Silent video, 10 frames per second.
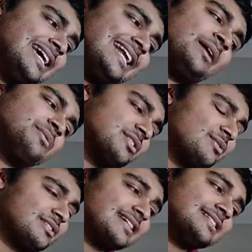And I've just
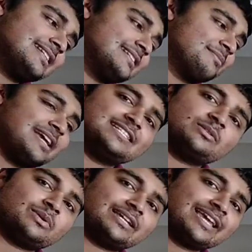got to consider some
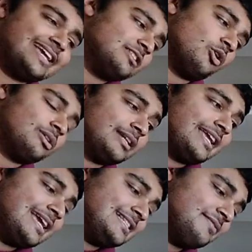cases where k is odd and
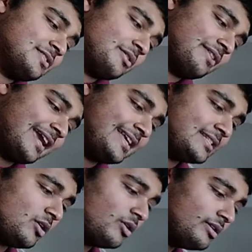k is even. So if k
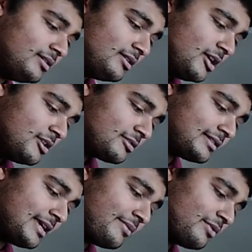is odd, so
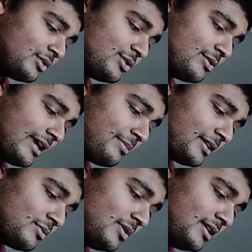say we've got 2k
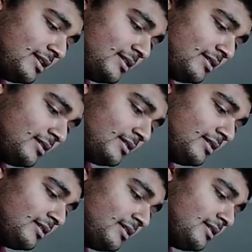plus 1, and
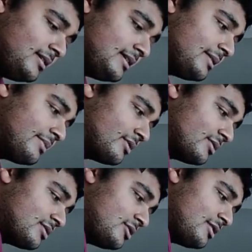then we've
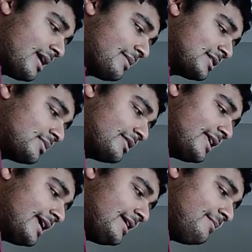got 2k plus 1
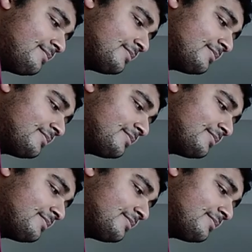there.